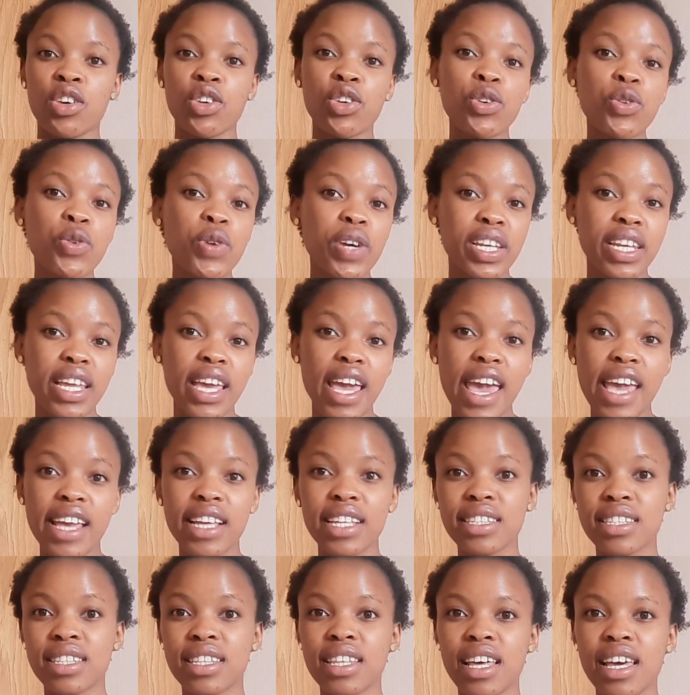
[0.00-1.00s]
Q and
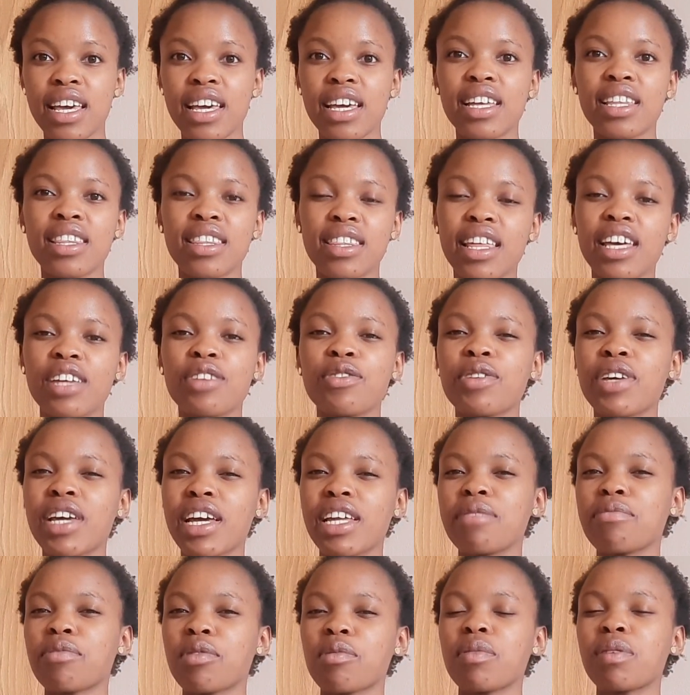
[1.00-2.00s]
A's there, then you
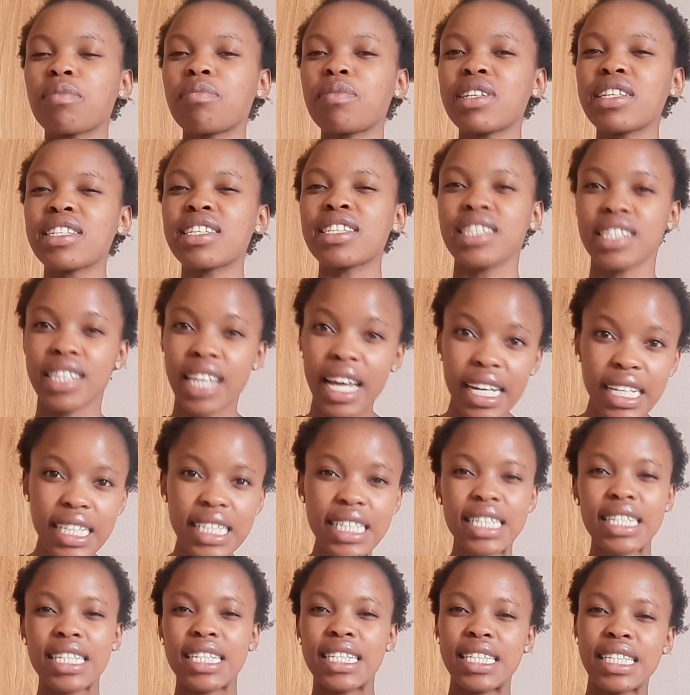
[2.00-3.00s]
can probably
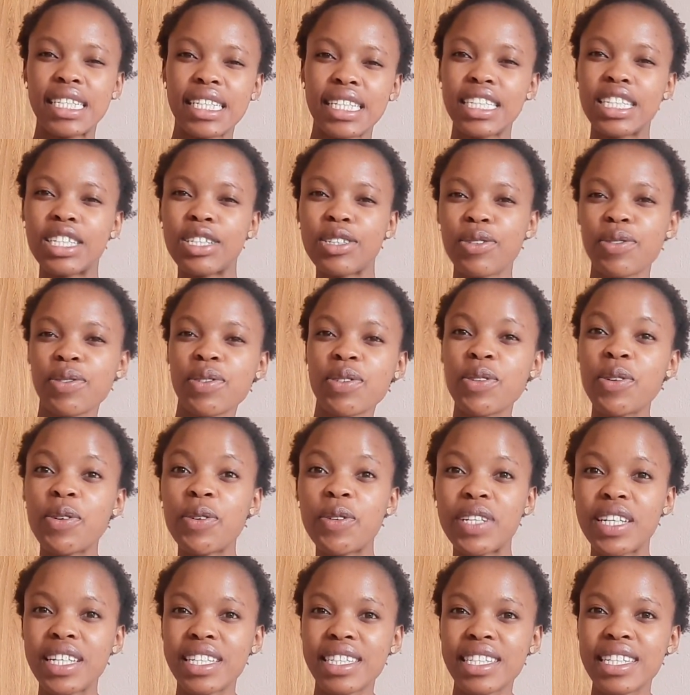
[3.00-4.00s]
start learning those
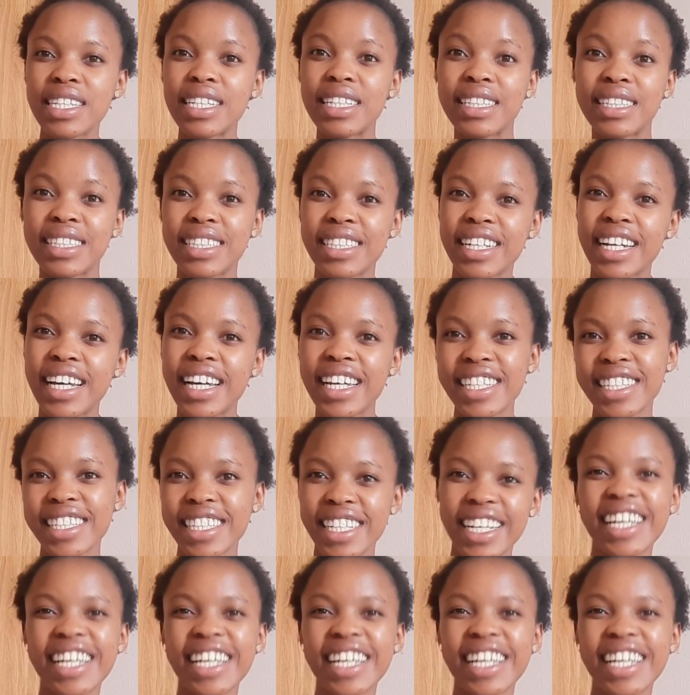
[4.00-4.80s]
coding skills, right?